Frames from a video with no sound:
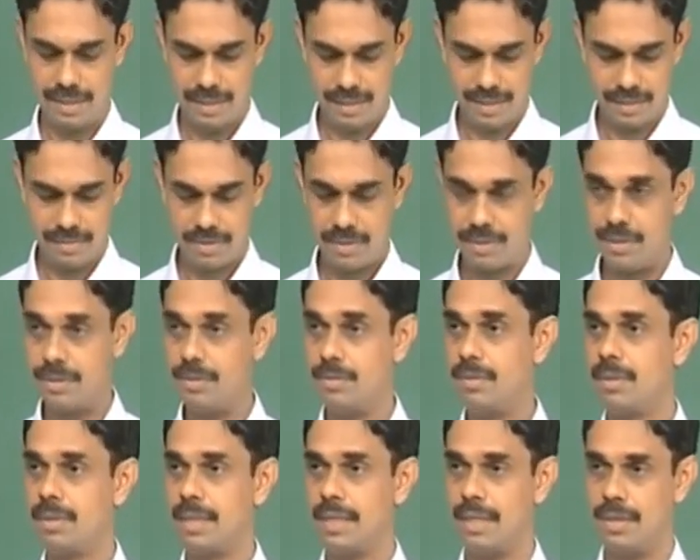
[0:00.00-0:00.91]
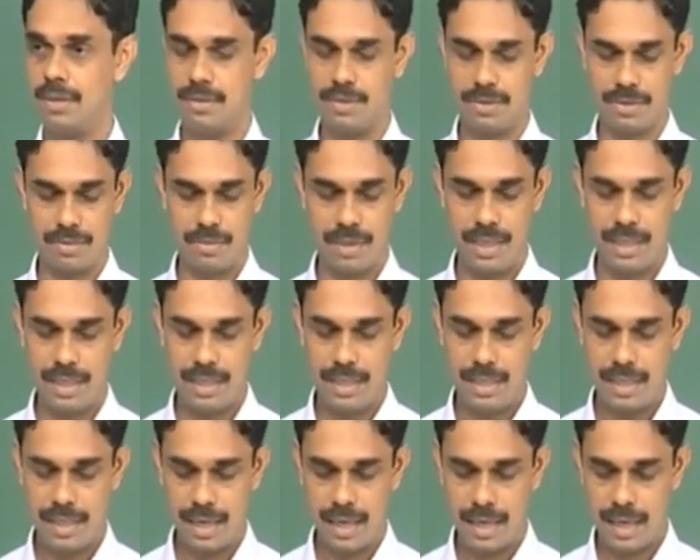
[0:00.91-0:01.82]
equal to k naught squared
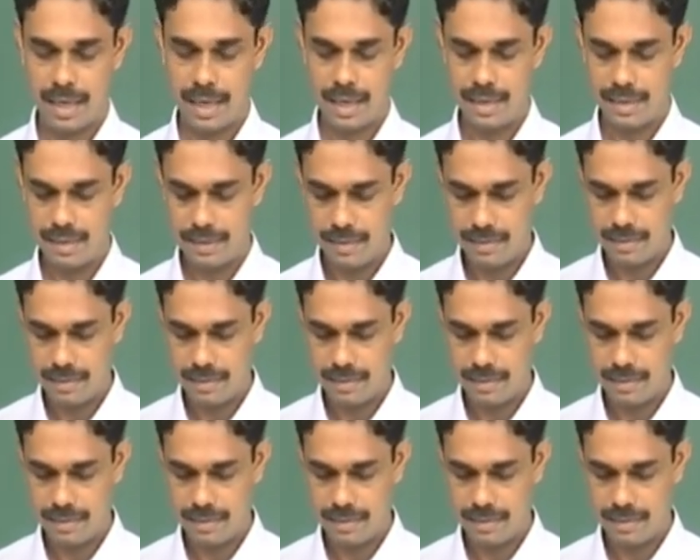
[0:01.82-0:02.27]
and